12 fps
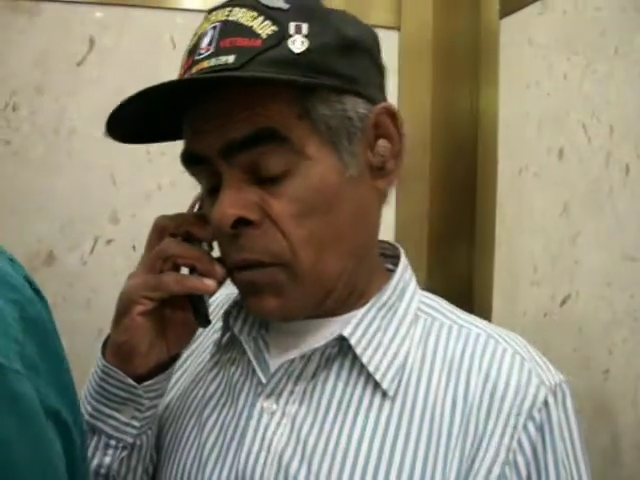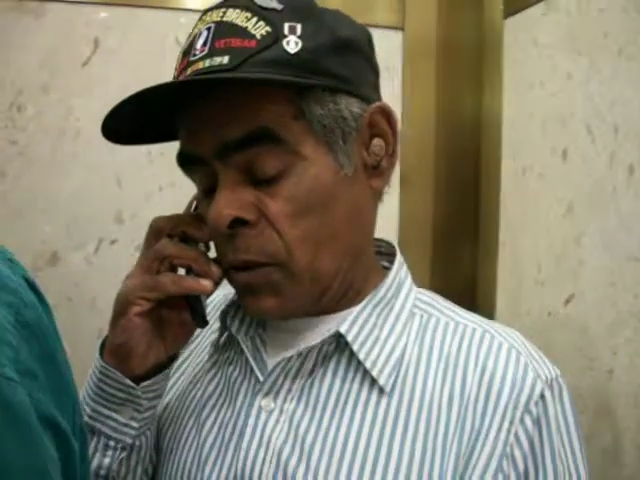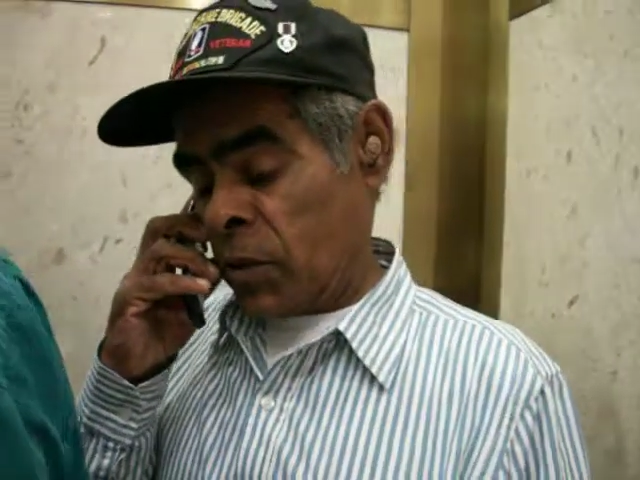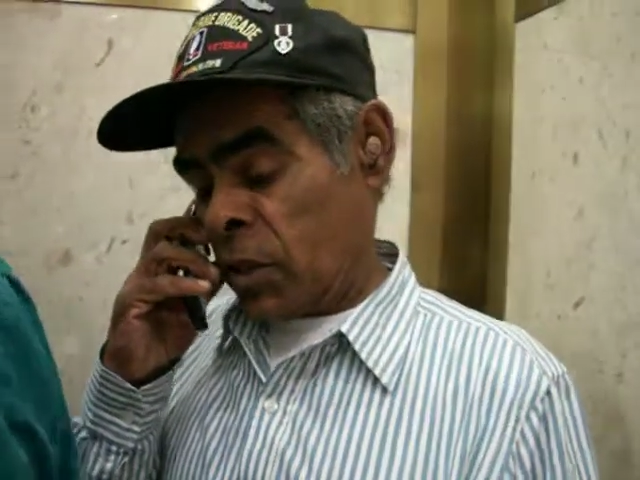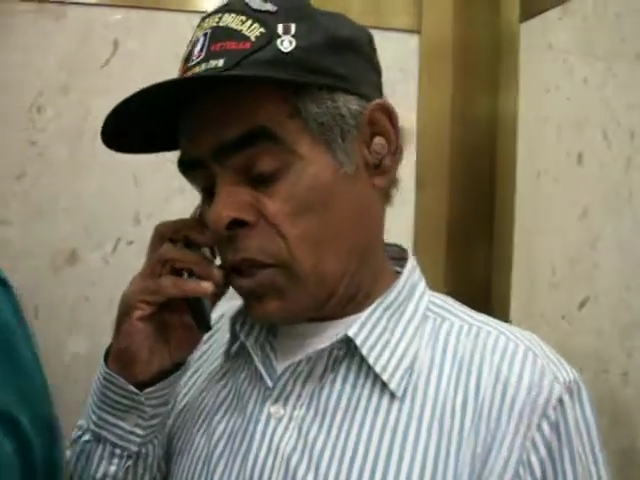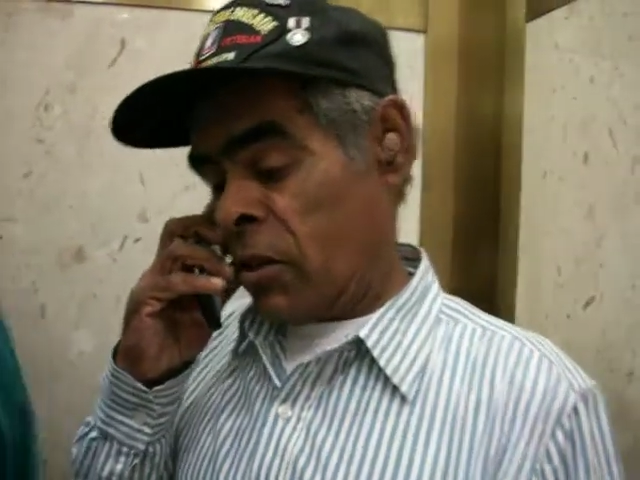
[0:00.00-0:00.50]
the
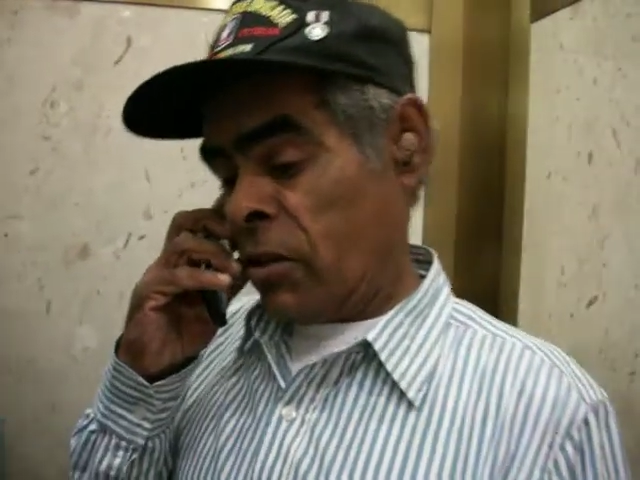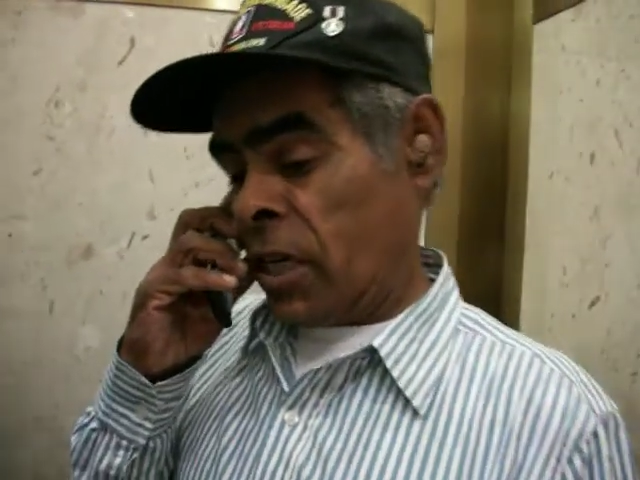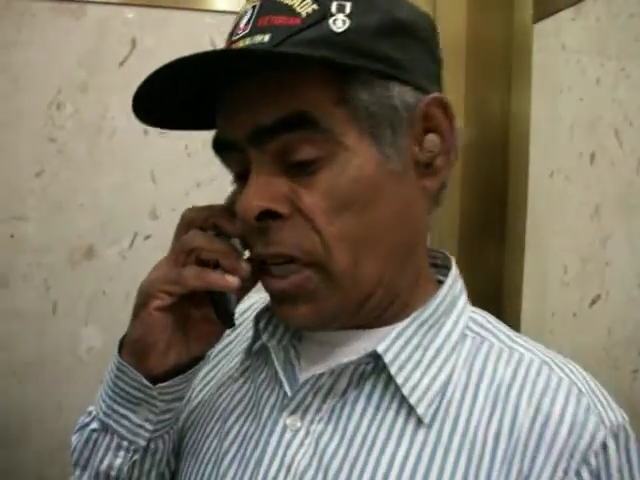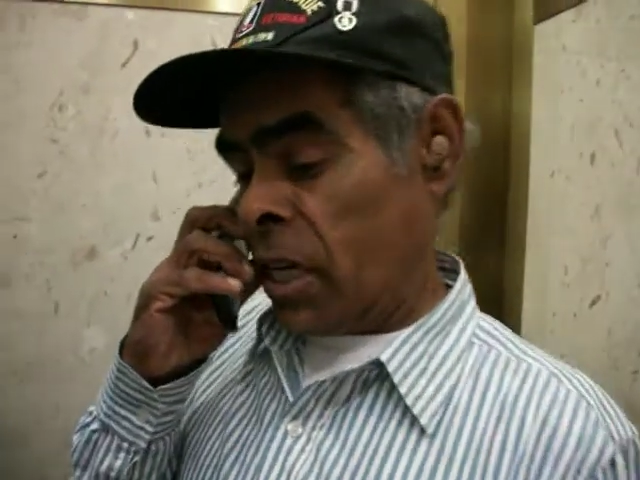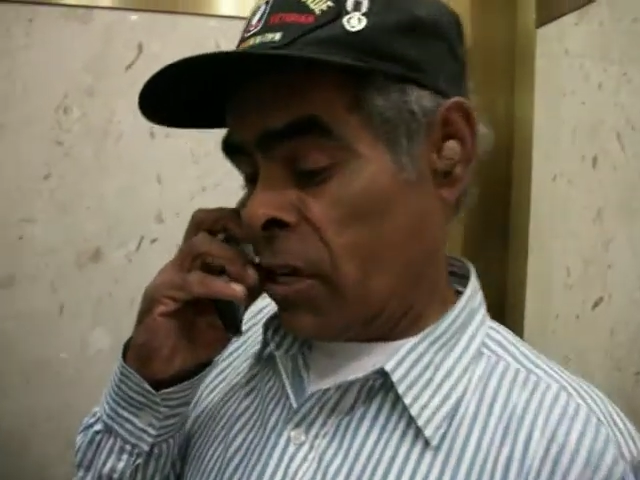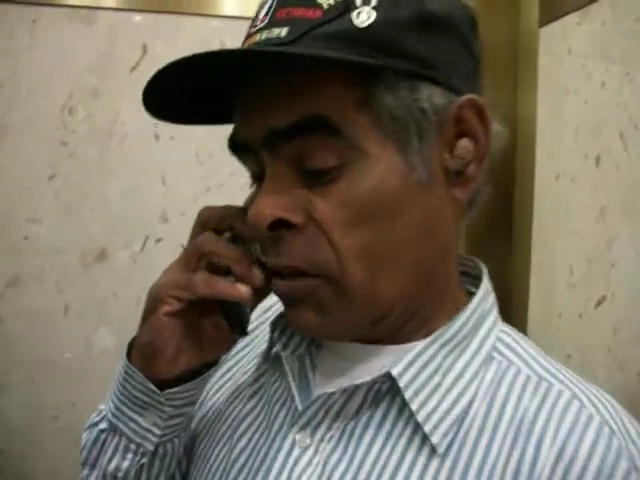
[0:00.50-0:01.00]

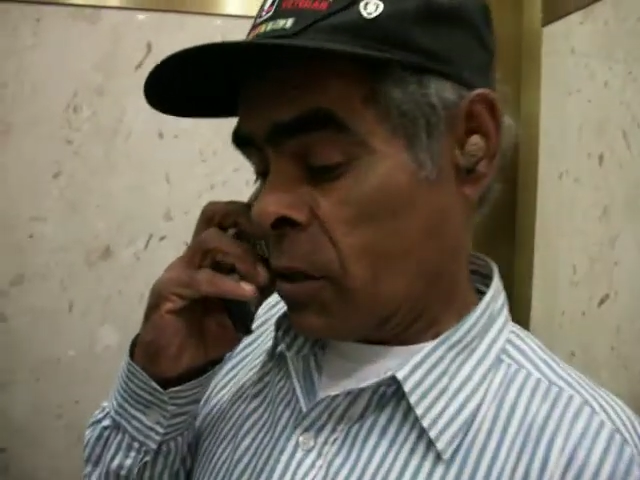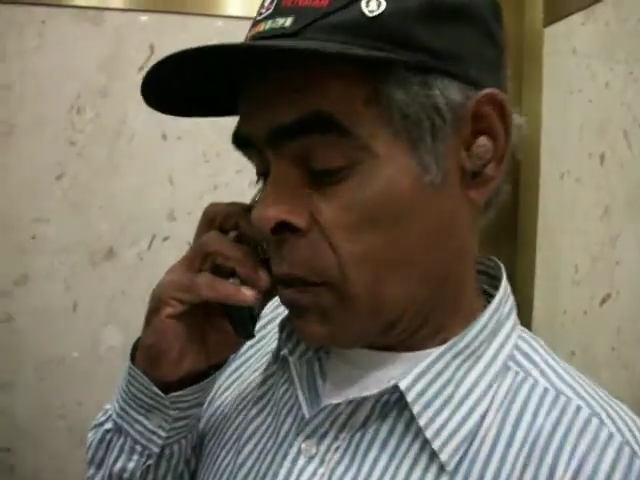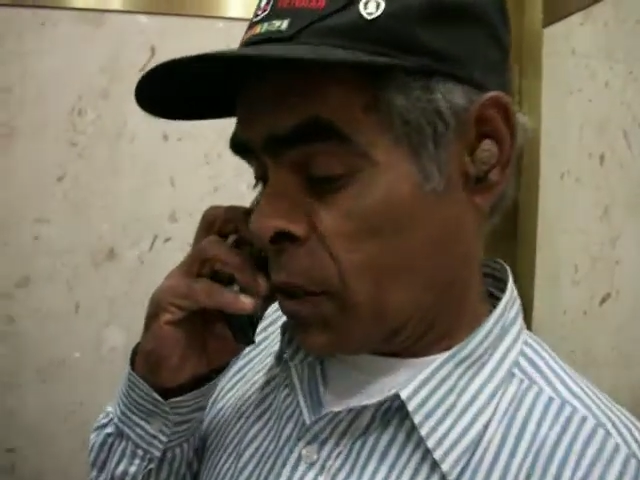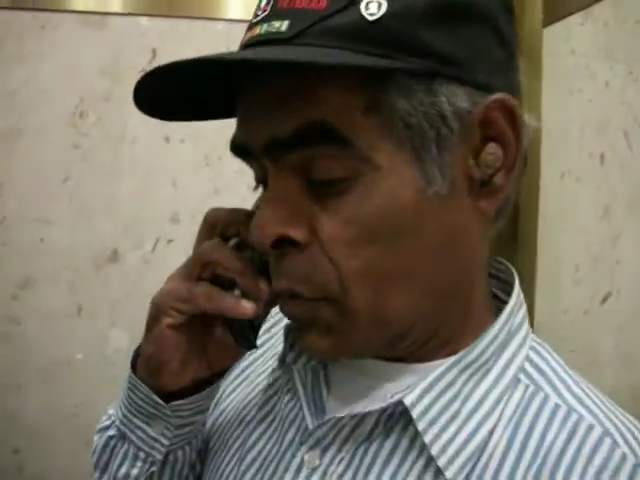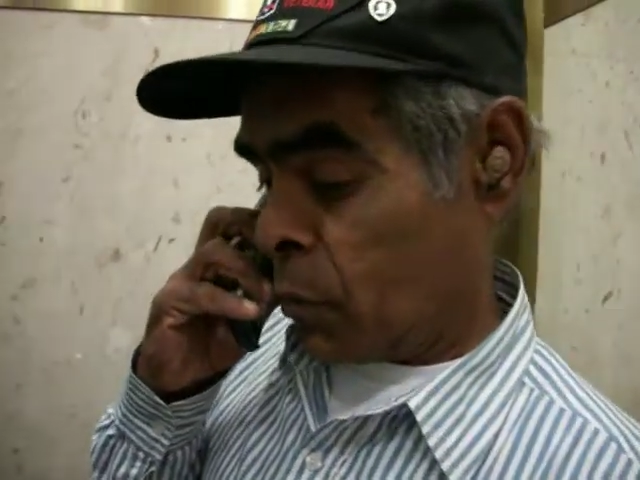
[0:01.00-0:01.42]
security here in this